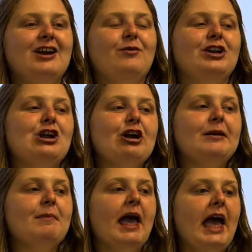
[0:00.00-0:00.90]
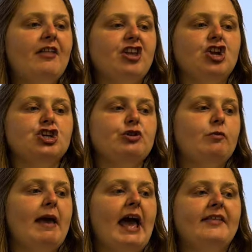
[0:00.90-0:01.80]
When you're in math and you're doing
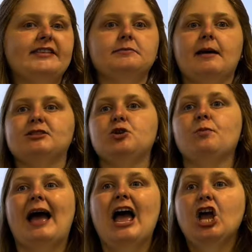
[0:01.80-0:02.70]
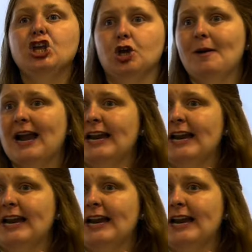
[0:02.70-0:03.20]
math, sometimes you might